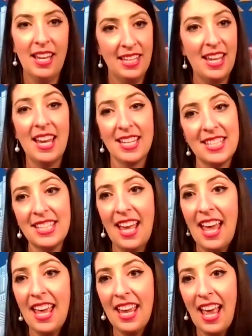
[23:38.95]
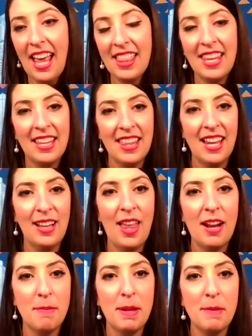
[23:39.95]
yes, I think that a
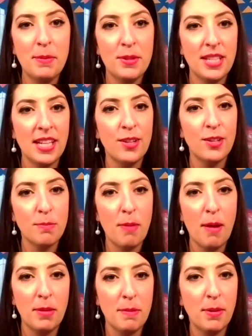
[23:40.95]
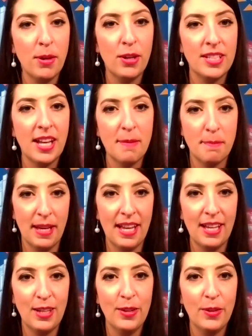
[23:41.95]
lot of people's ears probably perked up
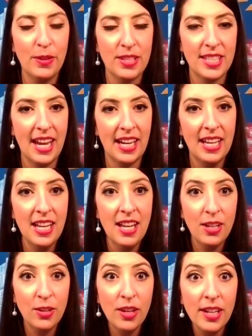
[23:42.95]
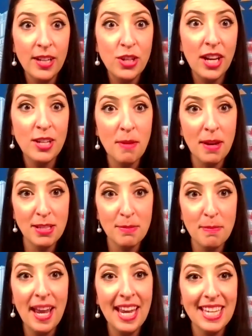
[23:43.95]
at you saying, you're going to change my
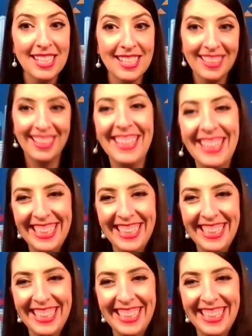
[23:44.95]
space.